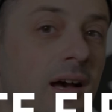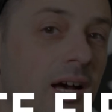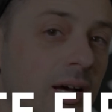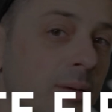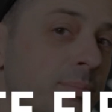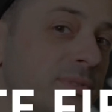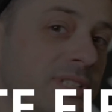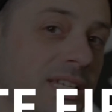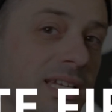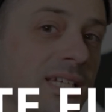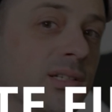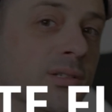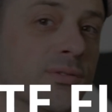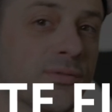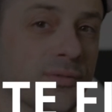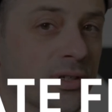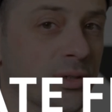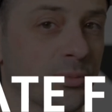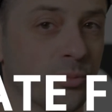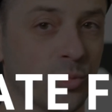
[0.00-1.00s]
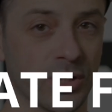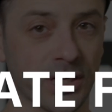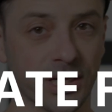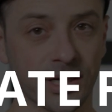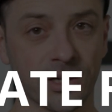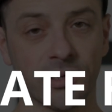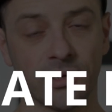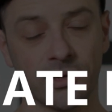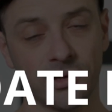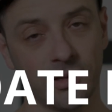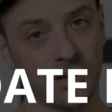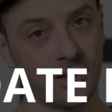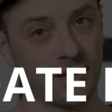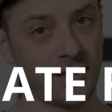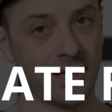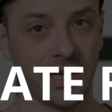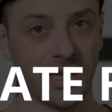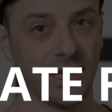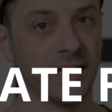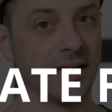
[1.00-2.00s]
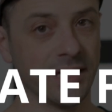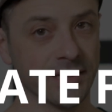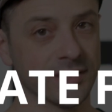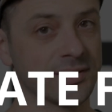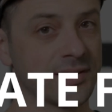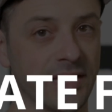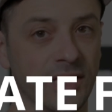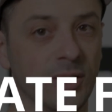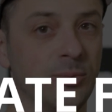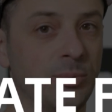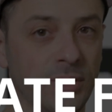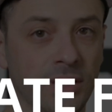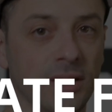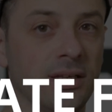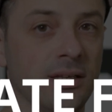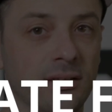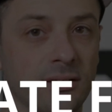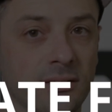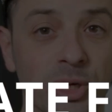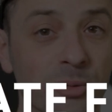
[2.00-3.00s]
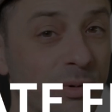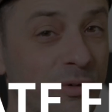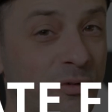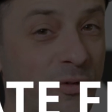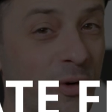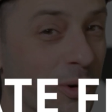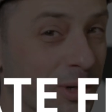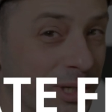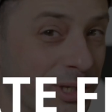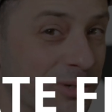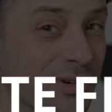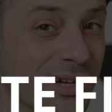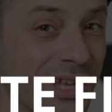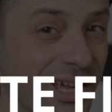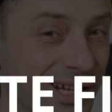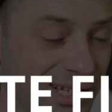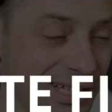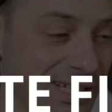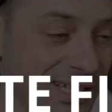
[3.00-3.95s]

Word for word: update your firmware ASAP before you run out of